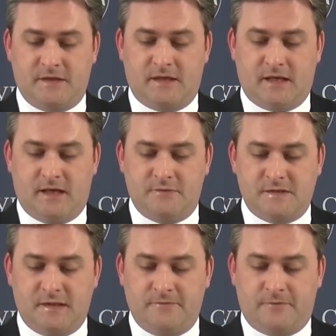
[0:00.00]
a
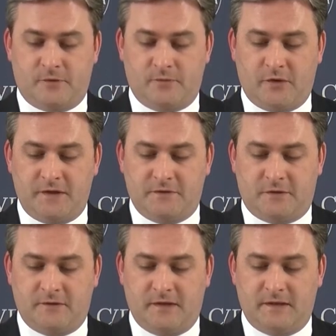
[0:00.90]
council for
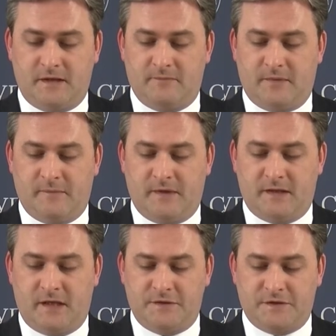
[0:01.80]
monitoring the
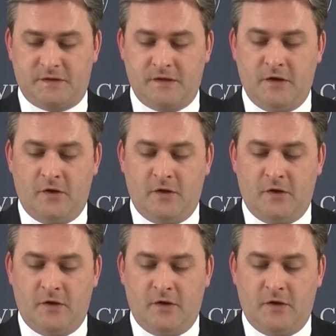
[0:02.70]
implementation